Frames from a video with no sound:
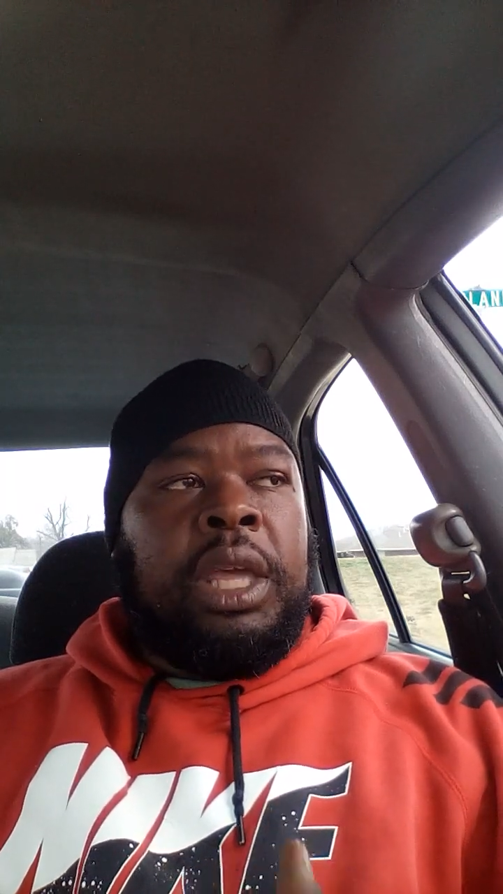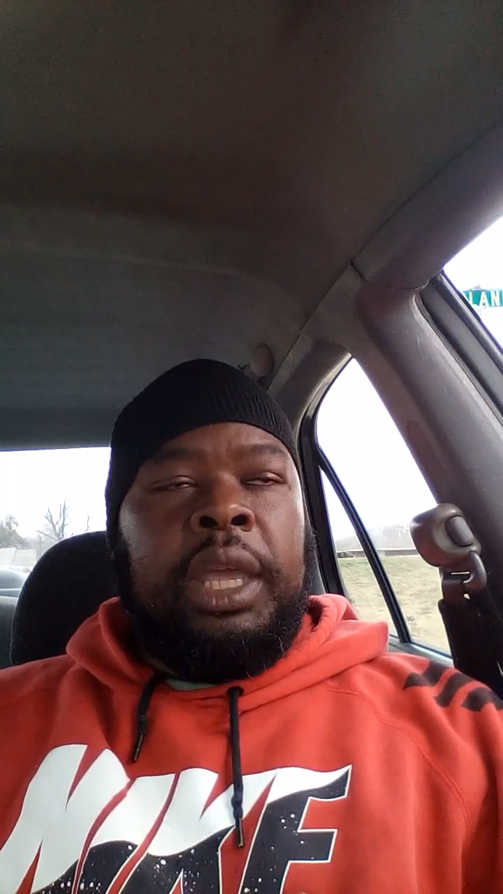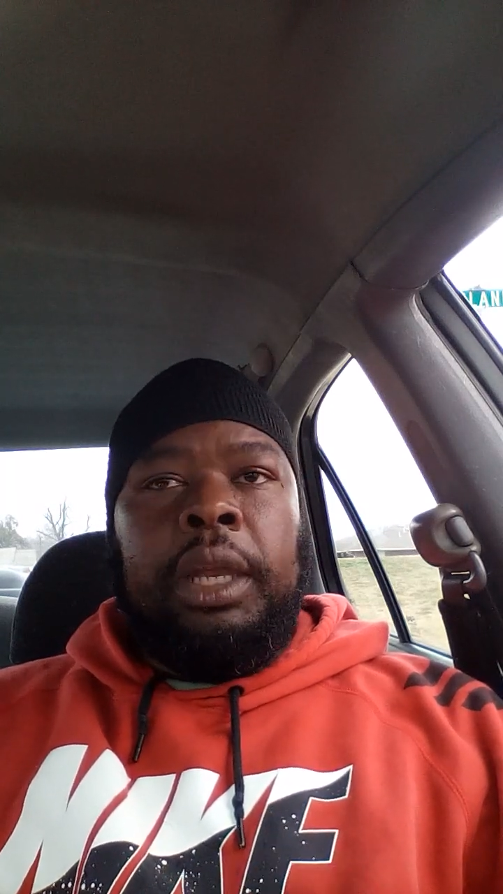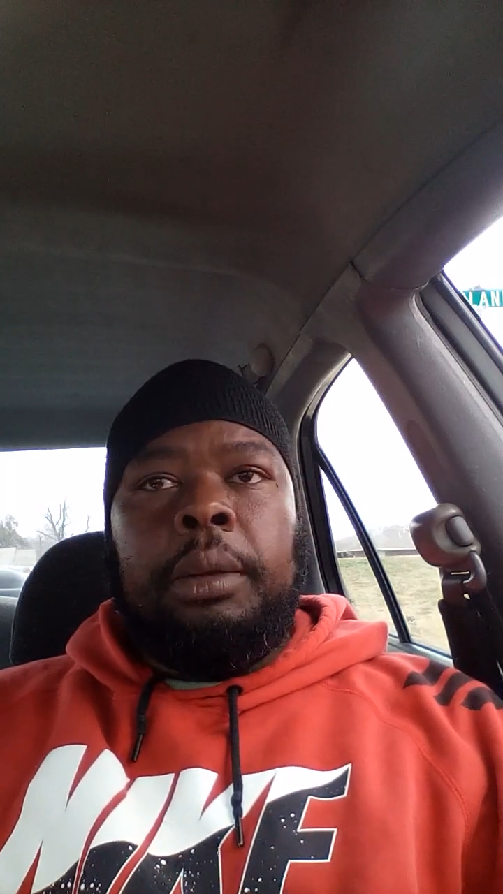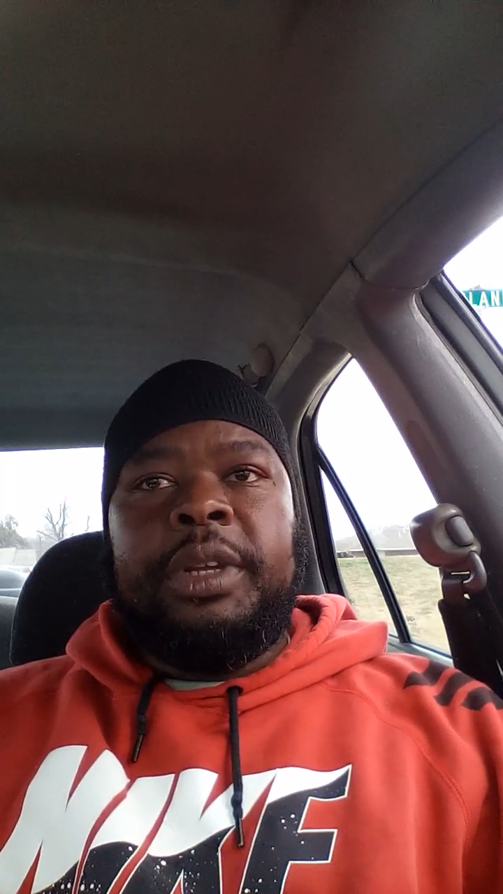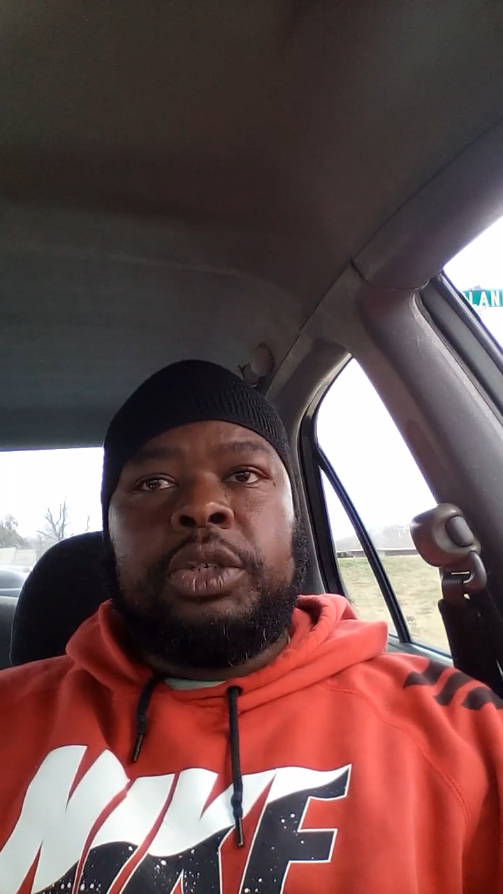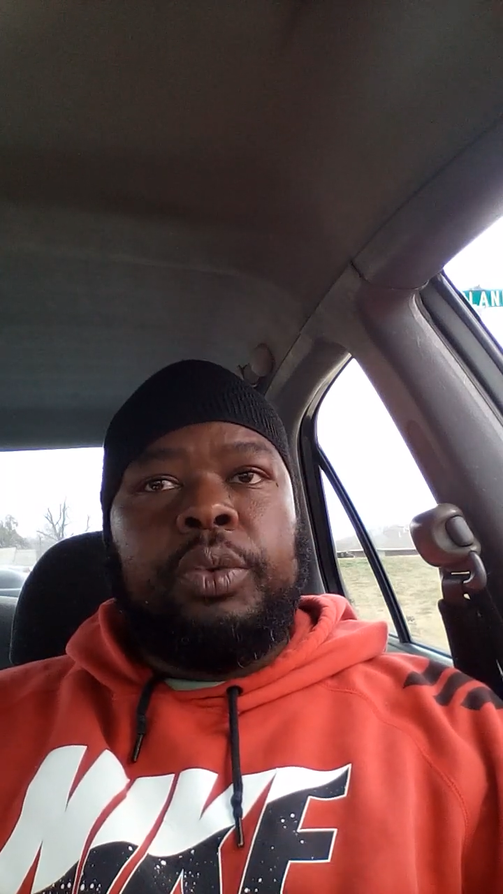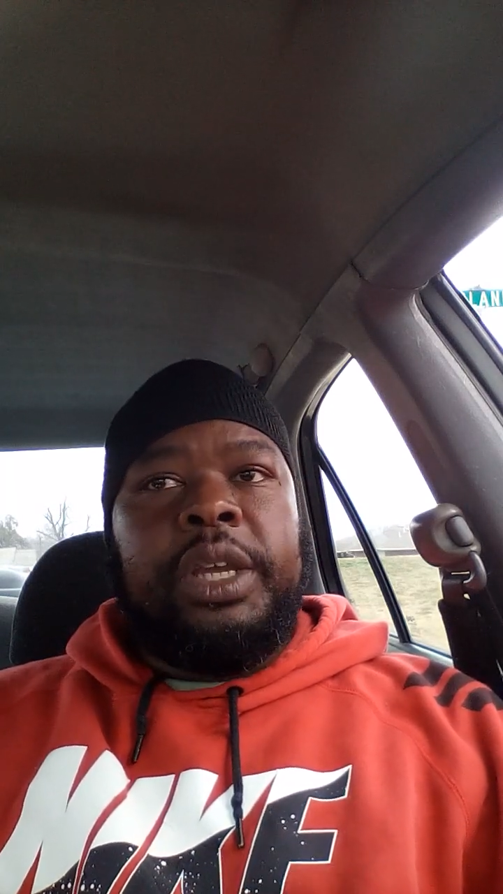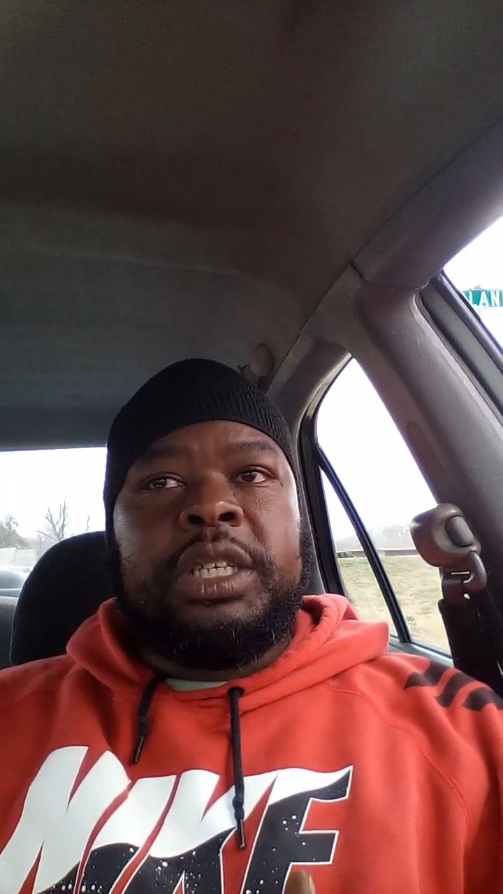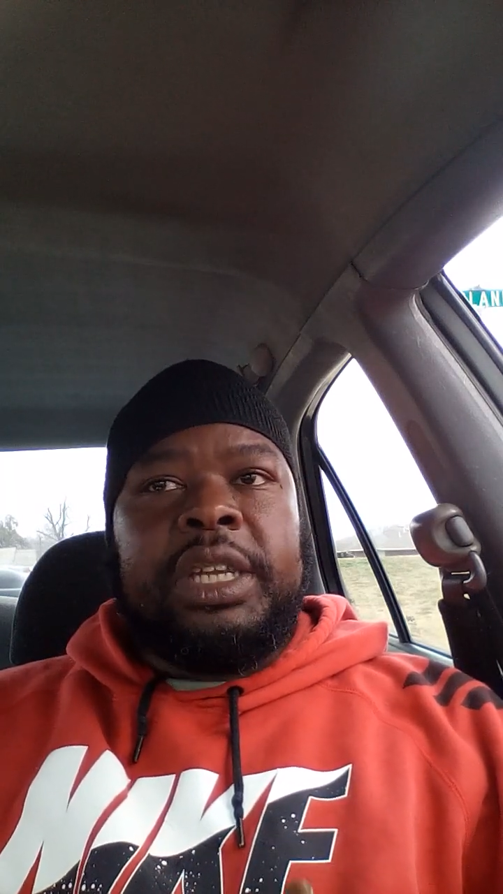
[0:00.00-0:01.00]
kingdom is
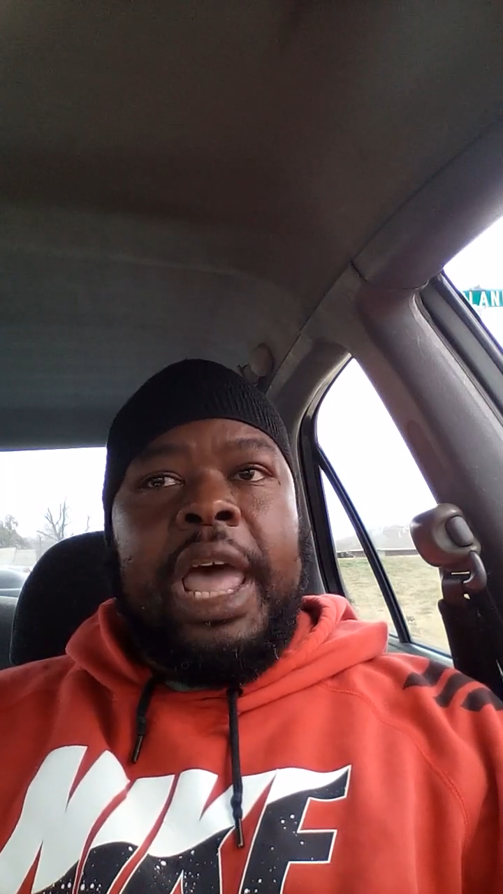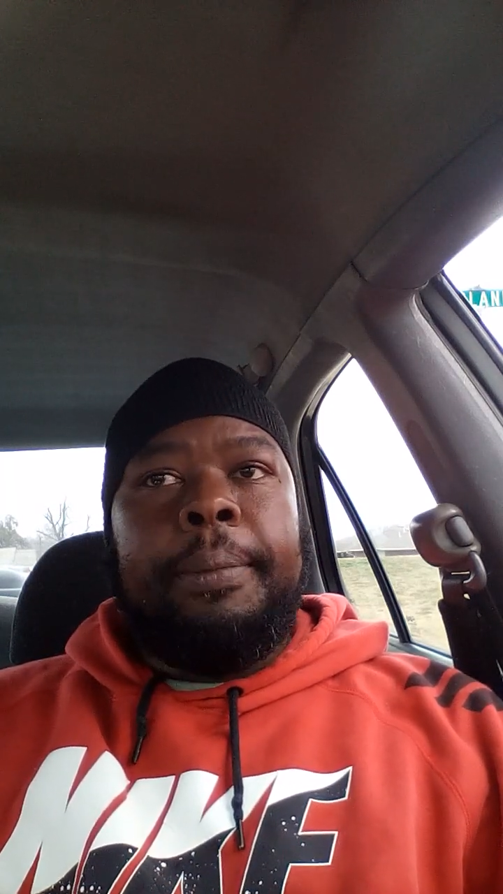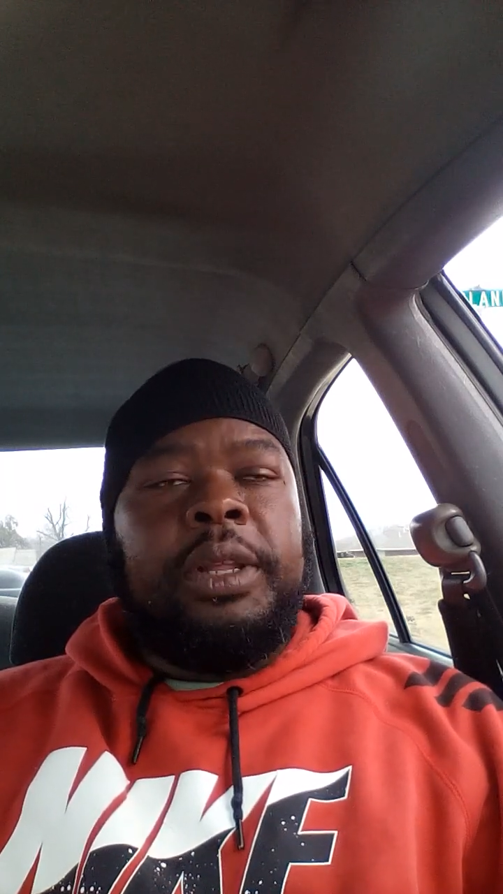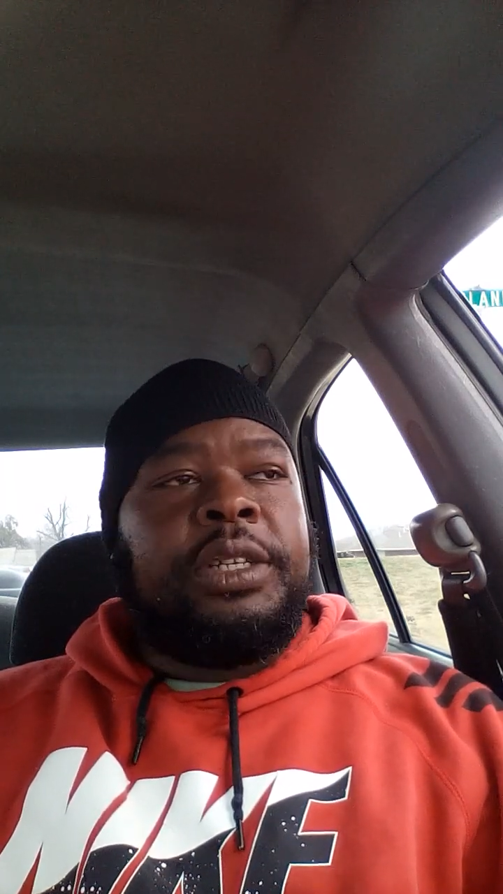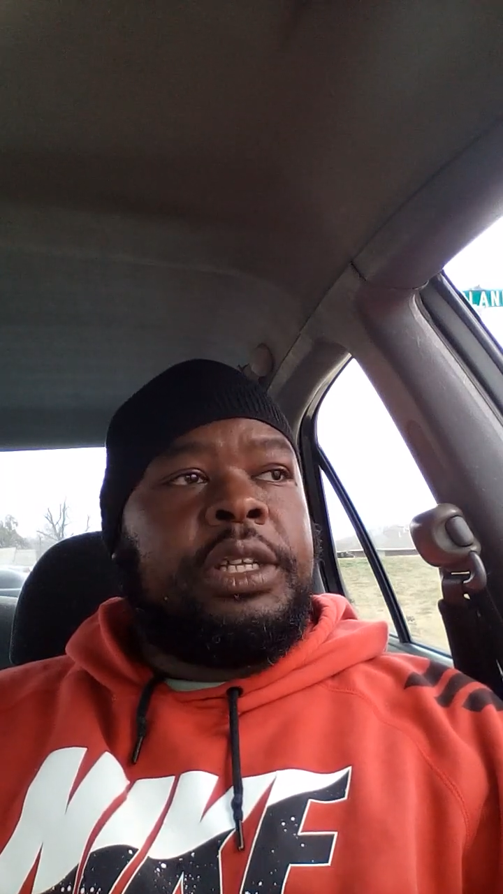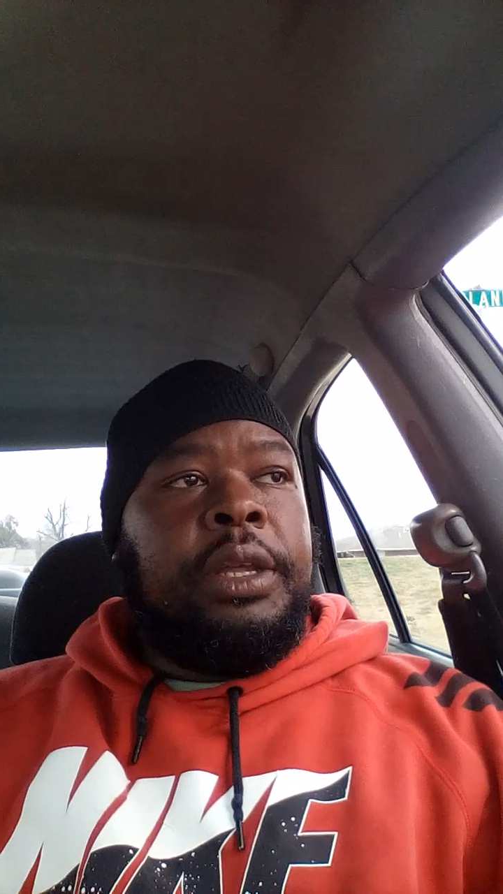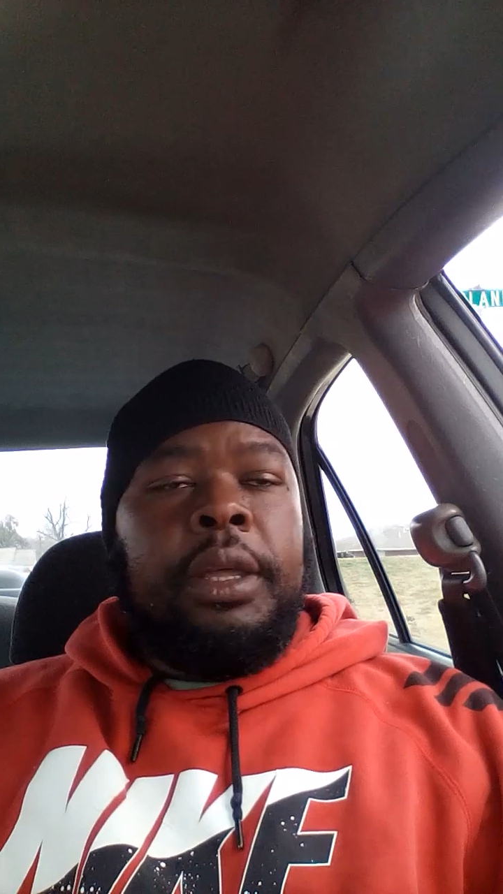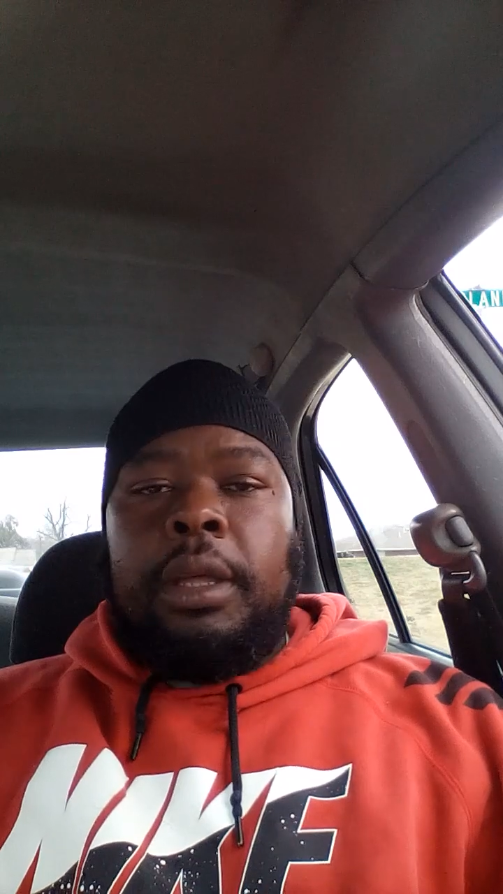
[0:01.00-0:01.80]
reestablished,